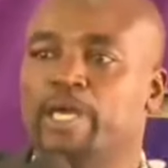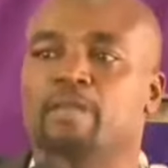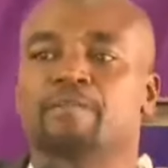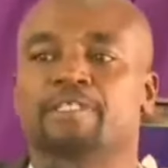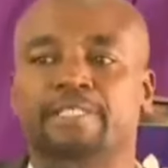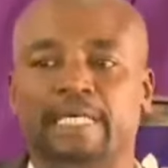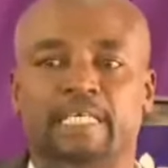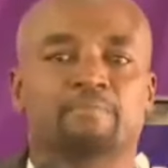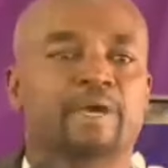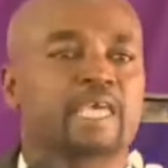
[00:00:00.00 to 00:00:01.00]
We have
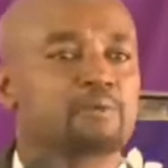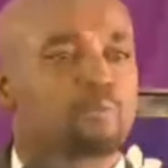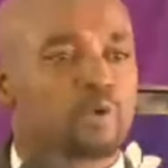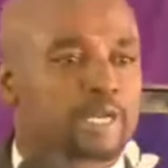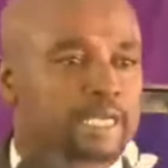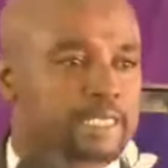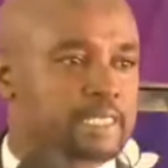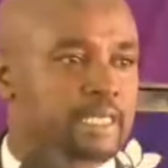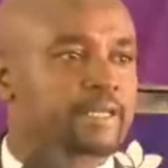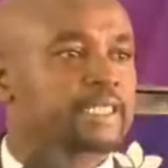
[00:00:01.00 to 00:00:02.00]
started making
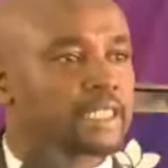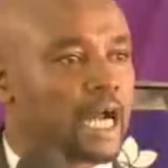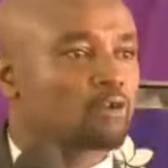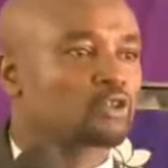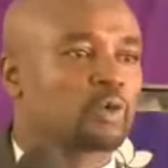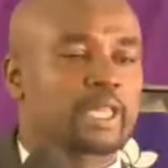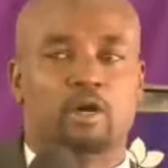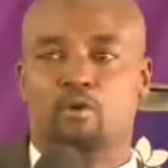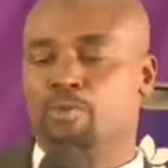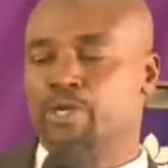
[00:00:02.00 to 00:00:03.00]
progress, reaching out to
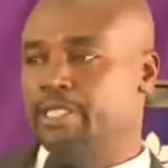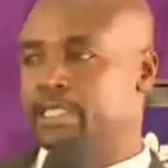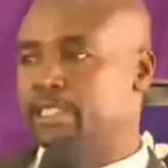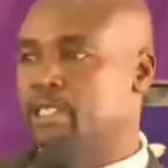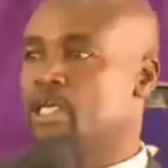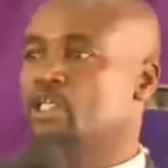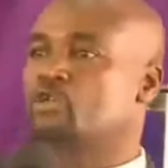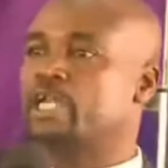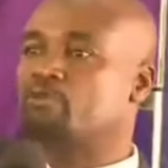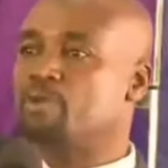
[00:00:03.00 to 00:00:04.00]
other communities,
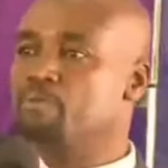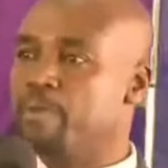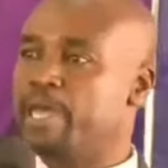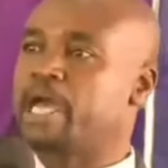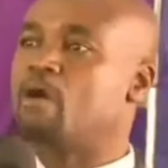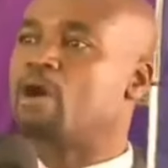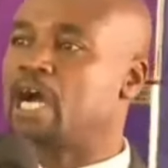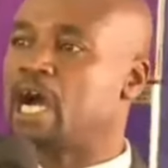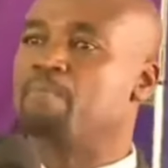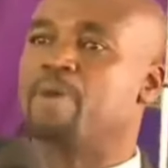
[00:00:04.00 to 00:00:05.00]
so that we make
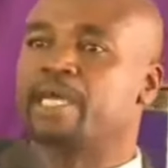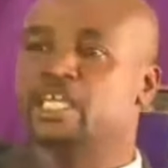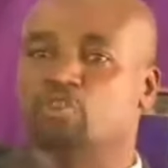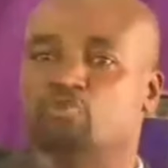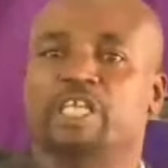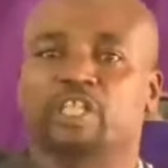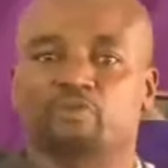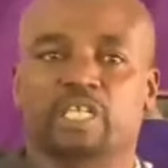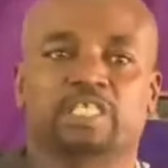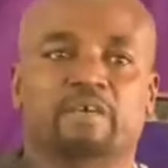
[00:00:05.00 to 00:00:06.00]
our comeback in
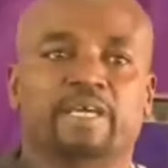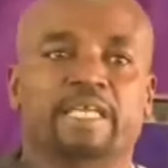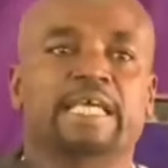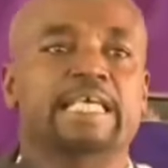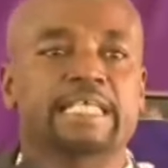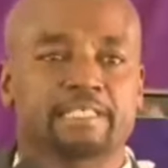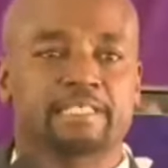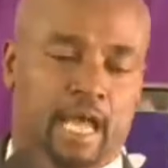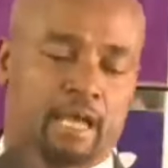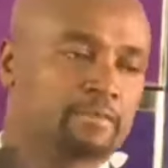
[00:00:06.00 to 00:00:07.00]
2027
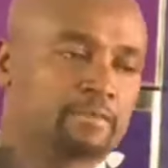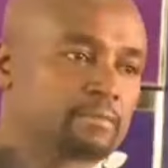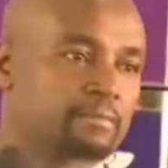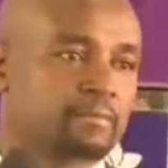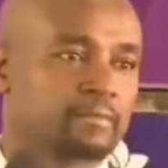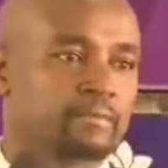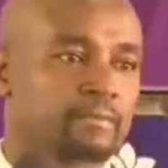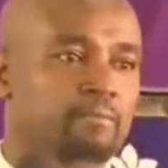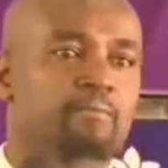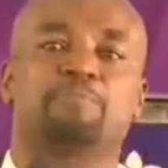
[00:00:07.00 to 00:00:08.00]
easier.
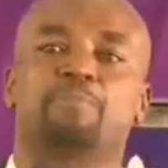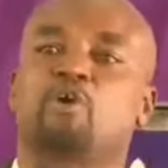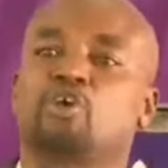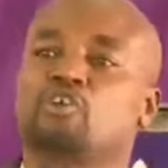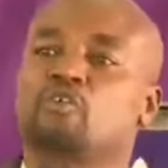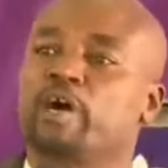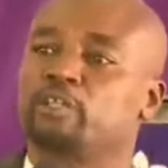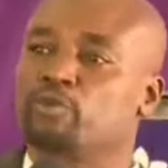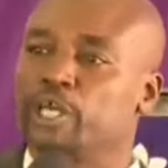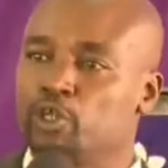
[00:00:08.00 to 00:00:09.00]
But because of
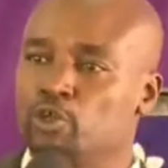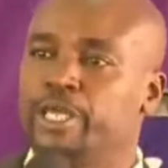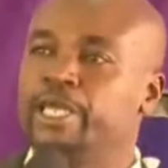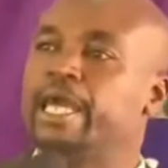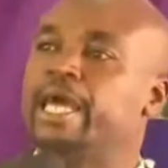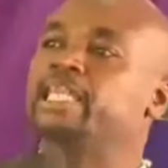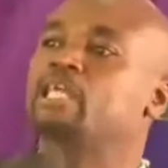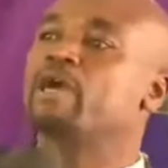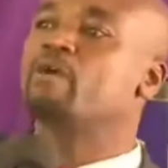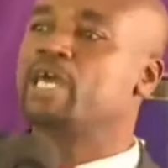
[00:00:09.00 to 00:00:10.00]
what we are doing and
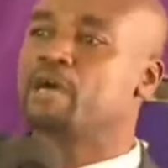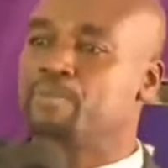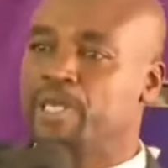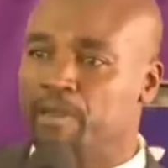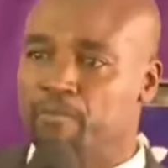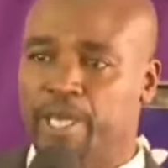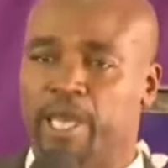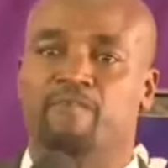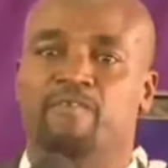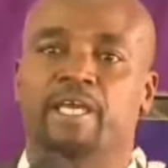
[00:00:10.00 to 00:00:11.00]
the way we are
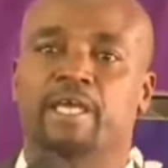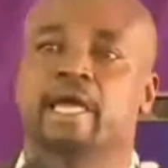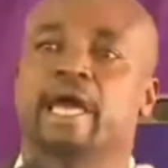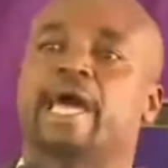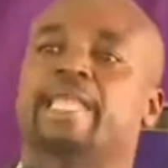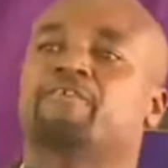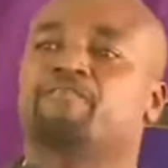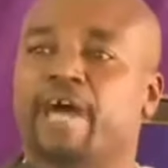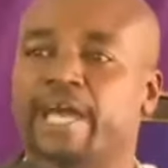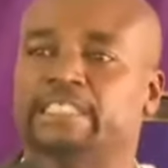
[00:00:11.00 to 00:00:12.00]
behaving and the
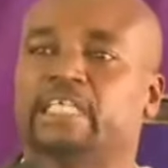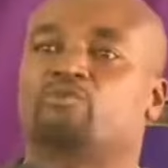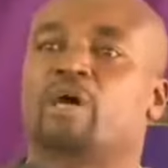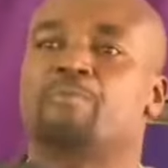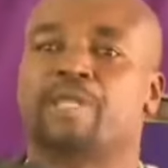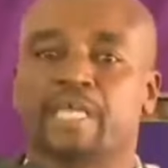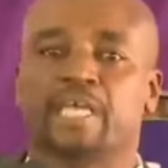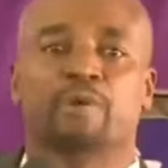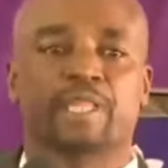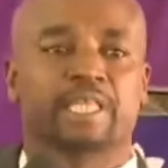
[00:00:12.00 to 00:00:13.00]
fights that we are
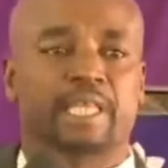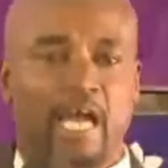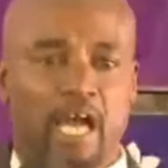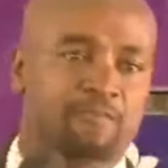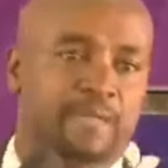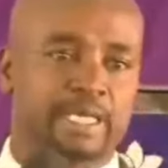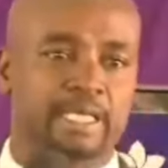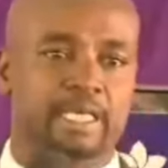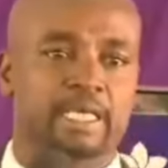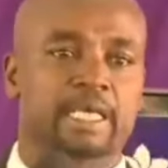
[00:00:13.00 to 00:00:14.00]
bringing within the government
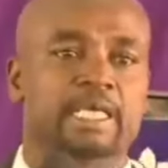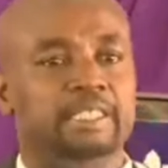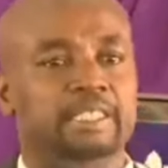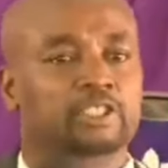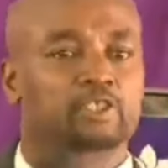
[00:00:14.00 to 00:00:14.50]
is